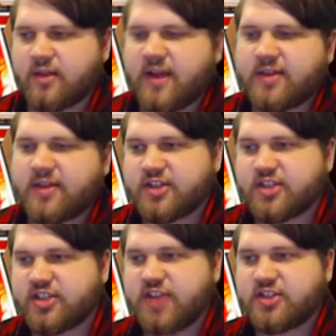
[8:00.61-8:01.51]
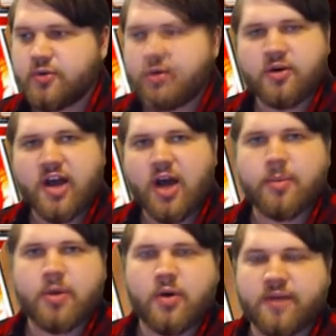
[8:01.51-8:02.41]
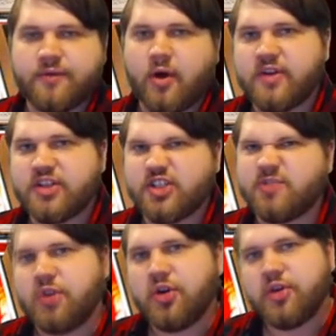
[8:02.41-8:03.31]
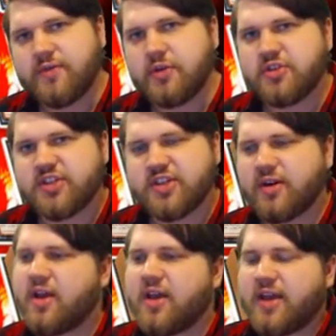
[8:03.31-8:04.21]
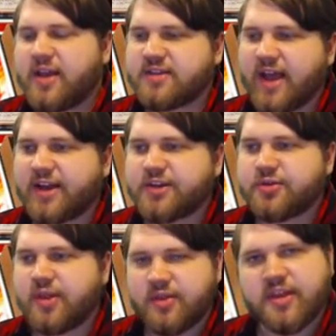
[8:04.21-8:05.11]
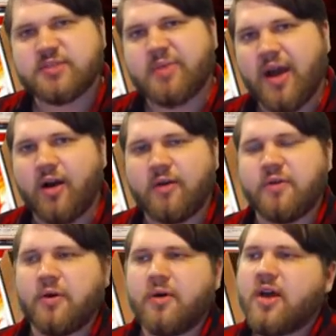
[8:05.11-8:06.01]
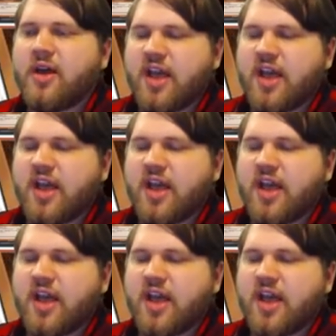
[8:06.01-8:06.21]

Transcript: the fact that just a two-card combo involving just Brilliant Fusion is actually this powerful.